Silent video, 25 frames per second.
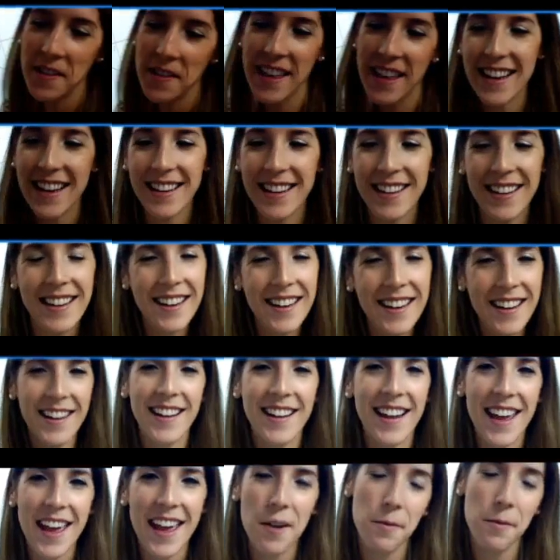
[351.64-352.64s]
than
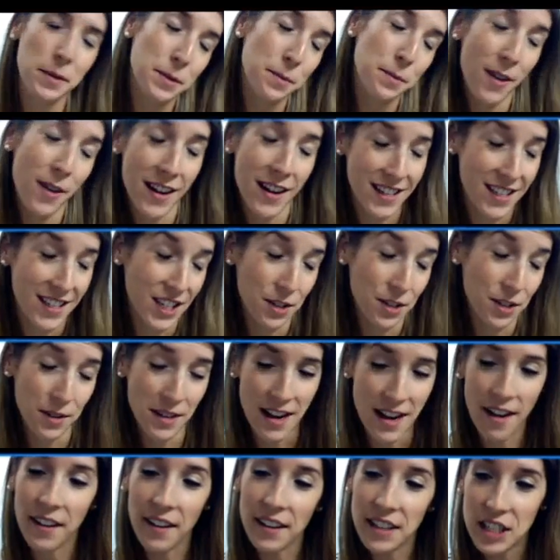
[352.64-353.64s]
it was 1 and 2
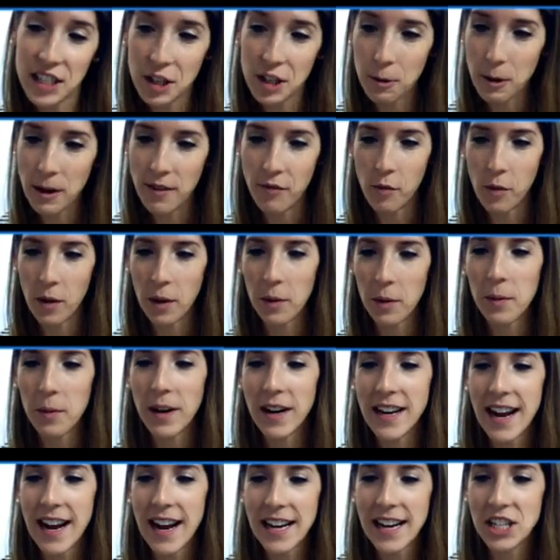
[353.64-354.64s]
and now it's 3, 4?
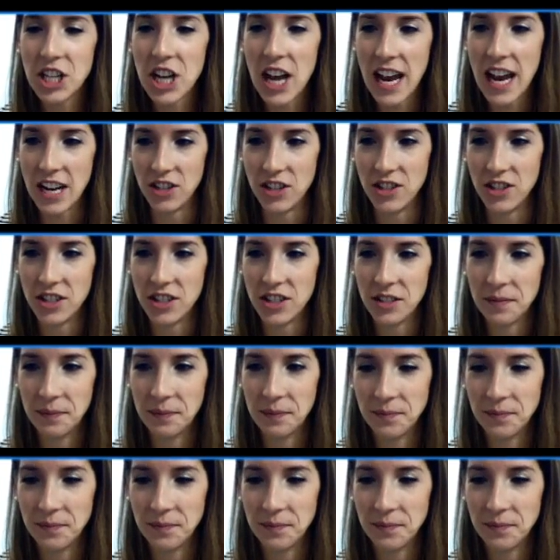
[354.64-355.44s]
What did I change?